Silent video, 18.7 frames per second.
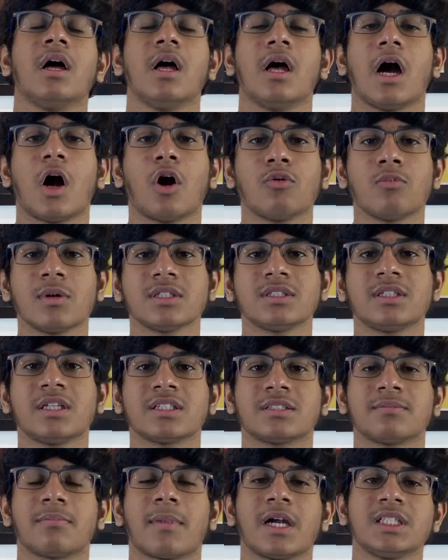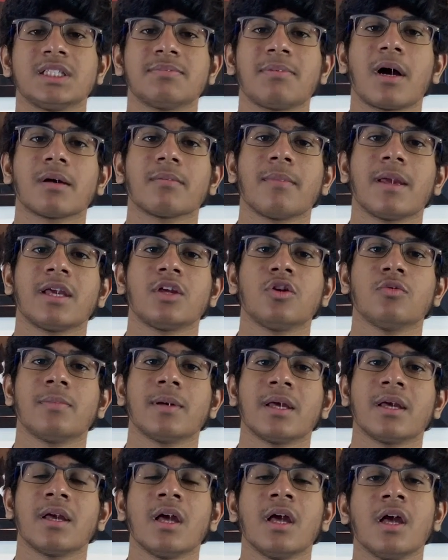How much does MindSpark make you pay